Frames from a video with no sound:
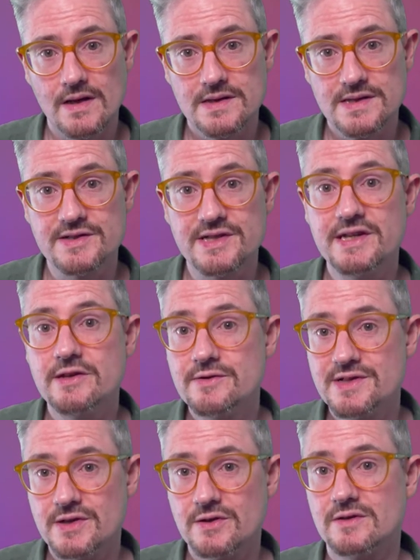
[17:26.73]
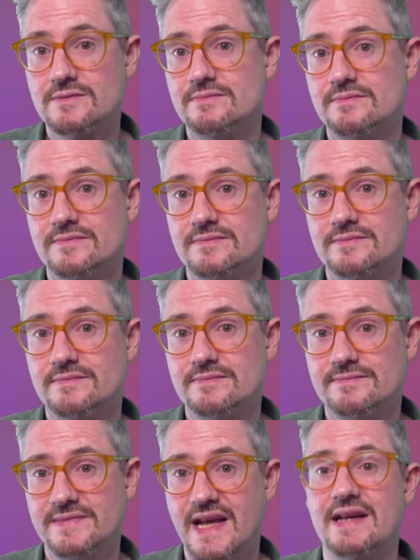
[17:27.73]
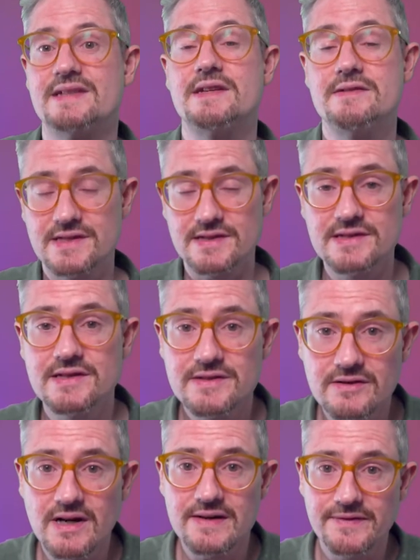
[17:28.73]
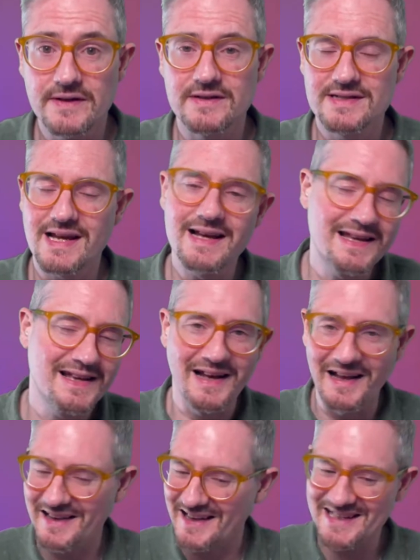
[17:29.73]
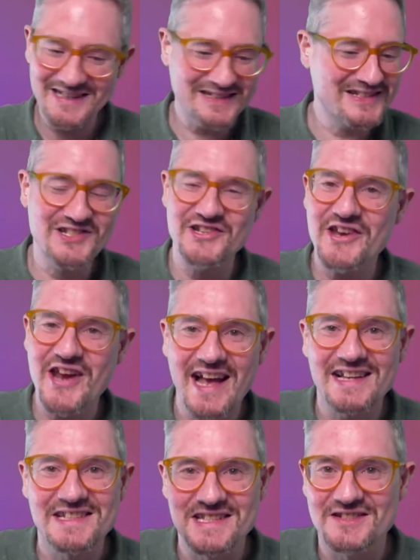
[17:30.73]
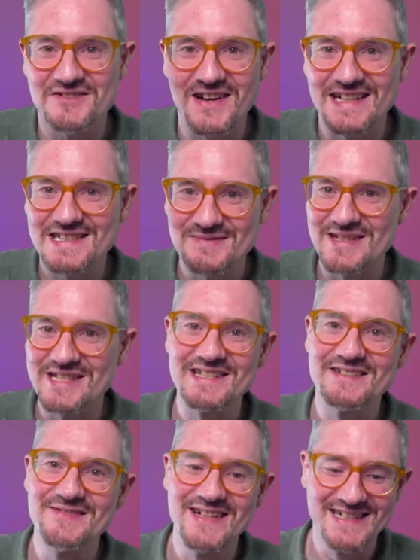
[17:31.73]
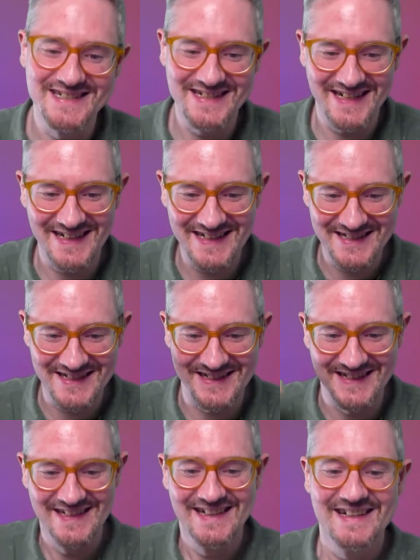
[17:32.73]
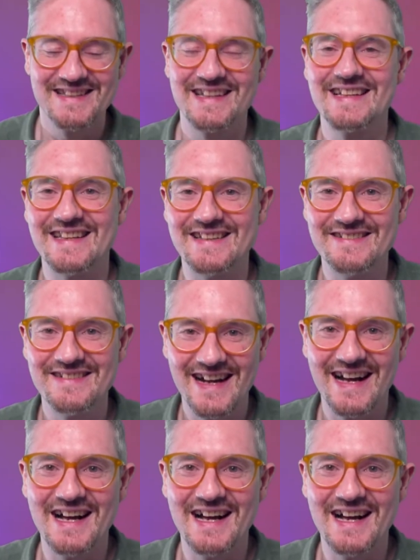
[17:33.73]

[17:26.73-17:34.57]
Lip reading: So to use your to use your iPhone, chat distracts me so much. Hi John, thank you.